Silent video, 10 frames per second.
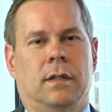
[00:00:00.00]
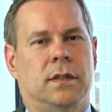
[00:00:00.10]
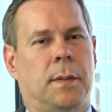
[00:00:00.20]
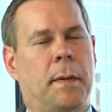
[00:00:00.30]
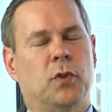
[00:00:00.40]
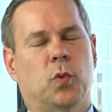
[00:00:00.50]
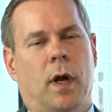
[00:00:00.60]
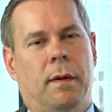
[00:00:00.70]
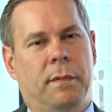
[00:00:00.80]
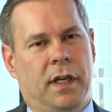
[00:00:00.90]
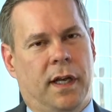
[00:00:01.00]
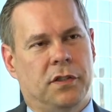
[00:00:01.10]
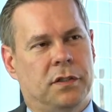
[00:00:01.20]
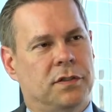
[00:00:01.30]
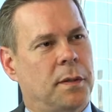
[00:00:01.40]
Some people swear by
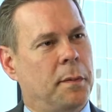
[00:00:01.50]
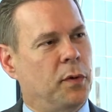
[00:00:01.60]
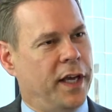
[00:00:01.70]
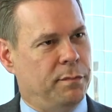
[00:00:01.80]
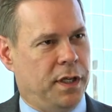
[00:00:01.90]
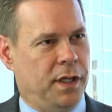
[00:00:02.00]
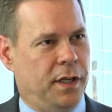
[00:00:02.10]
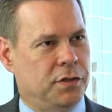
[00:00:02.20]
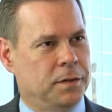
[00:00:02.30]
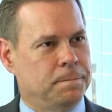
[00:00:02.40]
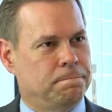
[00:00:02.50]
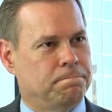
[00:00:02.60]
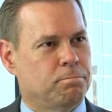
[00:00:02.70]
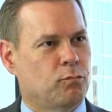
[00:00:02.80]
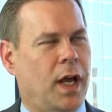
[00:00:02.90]
mediation, some people hate mediation.
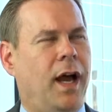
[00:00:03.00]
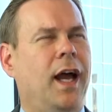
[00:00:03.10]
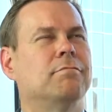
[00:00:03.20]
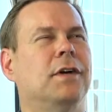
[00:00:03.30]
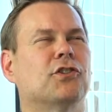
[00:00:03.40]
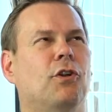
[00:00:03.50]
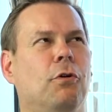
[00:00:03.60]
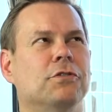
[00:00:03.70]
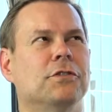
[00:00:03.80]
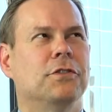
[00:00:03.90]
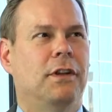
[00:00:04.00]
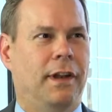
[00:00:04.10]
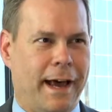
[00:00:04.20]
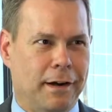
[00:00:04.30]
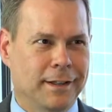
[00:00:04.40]
I'm much closer to the
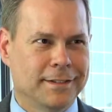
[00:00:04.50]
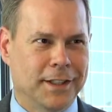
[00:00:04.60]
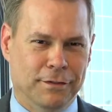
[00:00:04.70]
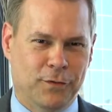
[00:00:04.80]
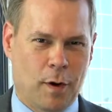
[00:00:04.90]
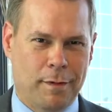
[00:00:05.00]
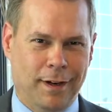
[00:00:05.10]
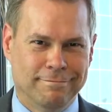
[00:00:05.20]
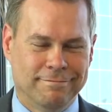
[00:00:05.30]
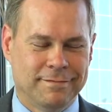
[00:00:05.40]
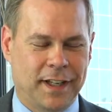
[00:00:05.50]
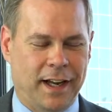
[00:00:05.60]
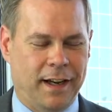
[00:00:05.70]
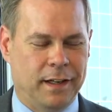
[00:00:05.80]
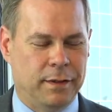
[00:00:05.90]
latter than the former.
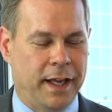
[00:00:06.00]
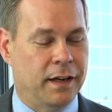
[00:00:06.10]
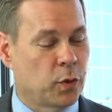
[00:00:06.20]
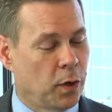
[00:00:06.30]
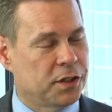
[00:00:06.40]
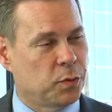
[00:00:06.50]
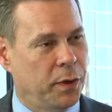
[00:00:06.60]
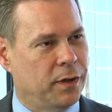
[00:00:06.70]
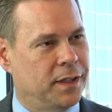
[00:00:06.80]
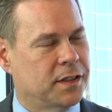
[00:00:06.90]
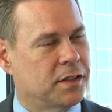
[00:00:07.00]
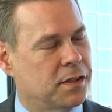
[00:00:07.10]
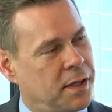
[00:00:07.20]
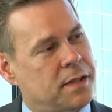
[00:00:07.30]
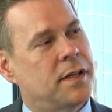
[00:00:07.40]
And of course we were
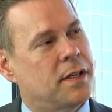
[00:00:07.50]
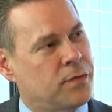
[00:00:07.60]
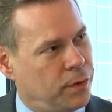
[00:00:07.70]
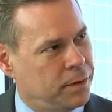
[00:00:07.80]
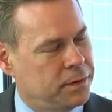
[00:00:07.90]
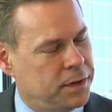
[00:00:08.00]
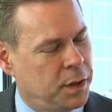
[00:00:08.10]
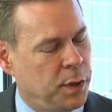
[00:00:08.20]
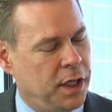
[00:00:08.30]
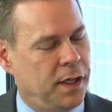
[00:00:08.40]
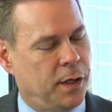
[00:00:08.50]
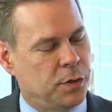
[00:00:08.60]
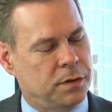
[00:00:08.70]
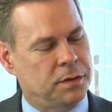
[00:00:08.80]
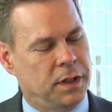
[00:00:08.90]
unsuccessful in
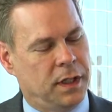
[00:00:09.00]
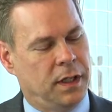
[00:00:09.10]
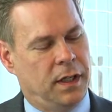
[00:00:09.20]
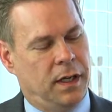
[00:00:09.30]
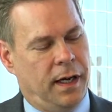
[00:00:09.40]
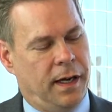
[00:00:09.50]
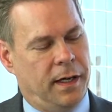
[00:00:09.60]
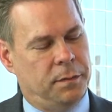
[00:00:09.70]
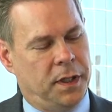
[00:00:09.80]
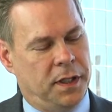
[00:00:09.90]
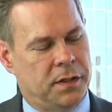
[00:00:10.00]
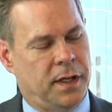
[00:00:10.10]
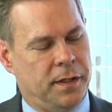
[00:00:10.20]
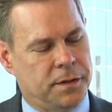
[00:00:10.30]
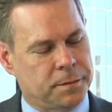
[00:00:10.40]
mediation in this
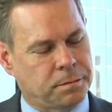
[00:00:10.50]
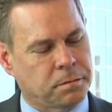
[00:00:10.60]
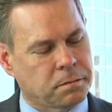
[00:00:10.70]
case.